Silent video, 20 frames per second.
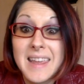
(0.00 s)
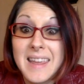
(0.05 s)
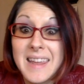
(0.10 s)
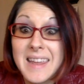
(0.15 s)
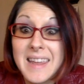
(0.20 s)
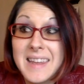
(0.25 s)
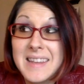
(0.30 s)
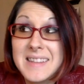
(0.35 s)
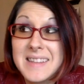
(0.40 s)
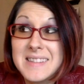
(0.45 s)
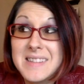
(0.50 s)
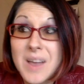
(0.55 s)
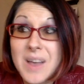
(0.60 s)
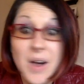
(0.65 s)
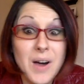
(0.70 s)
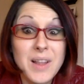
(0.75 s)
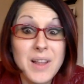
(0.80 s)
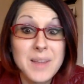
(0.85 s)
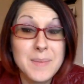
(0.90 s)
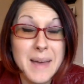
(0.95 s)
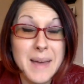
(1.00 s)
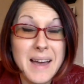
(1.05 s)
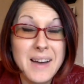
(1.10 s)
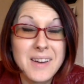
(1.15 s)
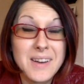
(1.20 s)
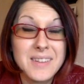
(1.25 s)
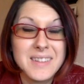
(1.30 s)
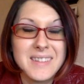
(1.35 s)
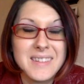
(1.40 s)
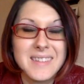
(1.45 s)
is all
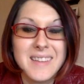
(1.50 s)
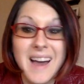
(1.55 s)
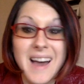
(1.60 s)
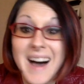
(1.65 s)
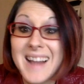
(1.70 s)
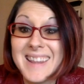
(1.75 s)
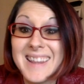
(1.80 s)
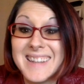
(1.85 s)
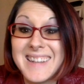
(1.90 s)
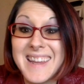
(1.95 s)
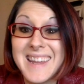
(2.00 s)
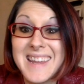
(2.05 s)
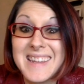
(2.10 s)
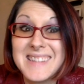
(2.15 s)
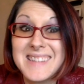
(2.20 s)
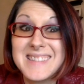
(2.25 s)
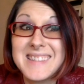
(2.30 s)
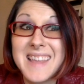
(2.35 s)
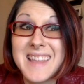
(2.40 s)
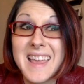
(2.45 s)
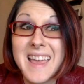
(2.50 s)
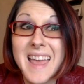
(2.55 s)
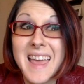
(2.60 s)
about holidays,